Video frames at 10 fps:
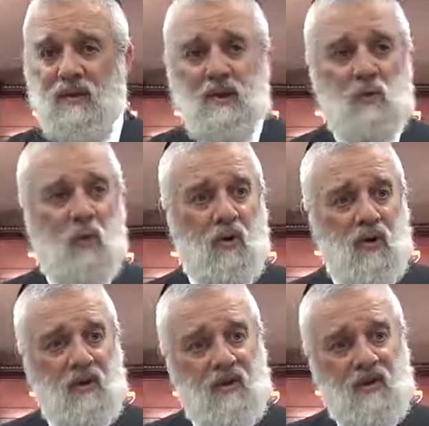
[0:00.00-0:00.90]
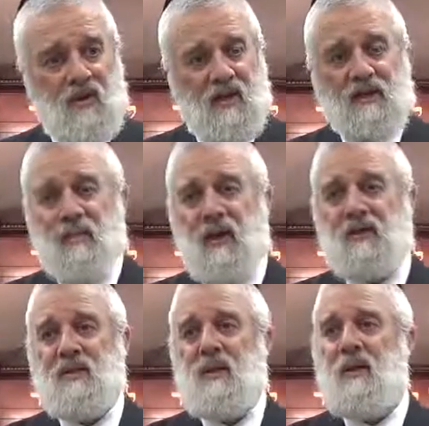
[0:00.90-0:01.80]
This is where he
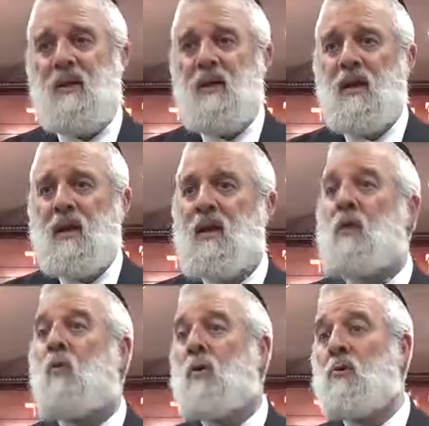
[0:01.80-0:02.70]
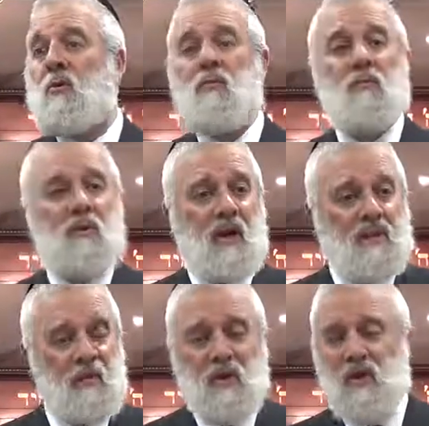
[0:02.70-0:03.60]
explains it according to the
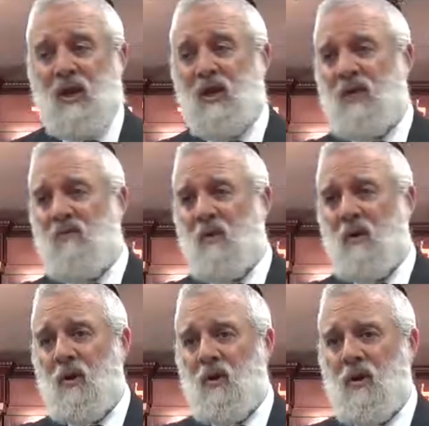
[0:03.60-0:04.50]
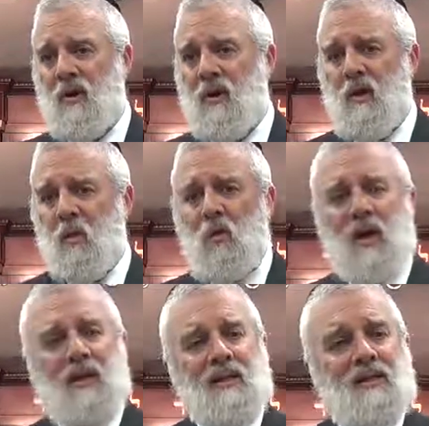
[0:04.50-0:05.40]
explanation I gave earlier. We're
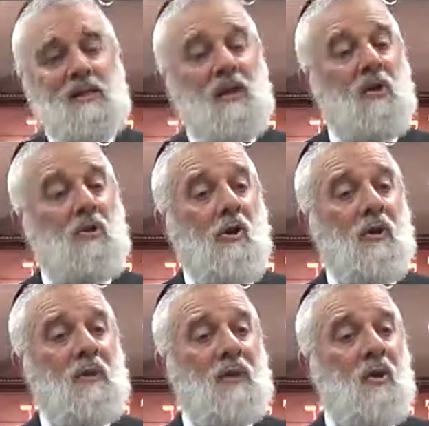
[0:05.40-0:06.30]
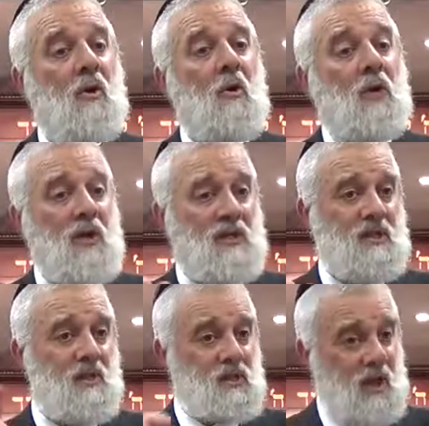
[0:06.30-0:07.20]
not necessarily talking about
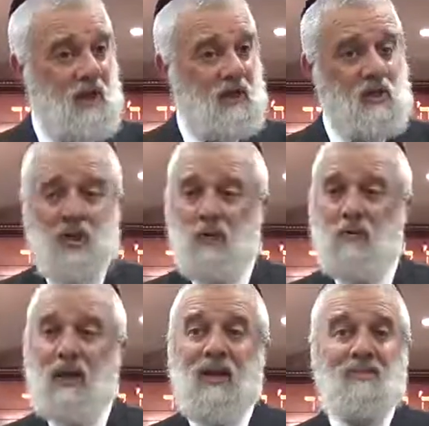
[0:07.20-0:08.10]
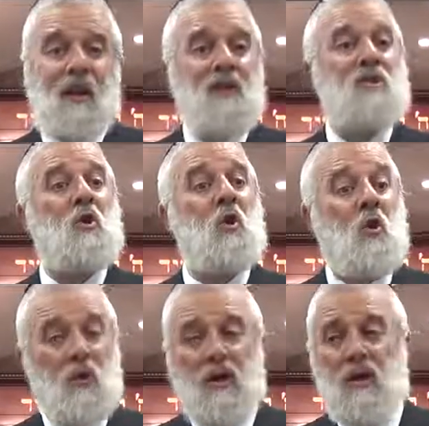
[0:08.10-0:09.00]
holiness here, Shekidishanu, that he made us
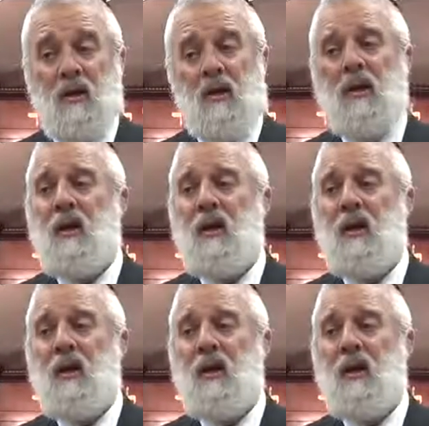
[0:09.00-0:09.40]
holy.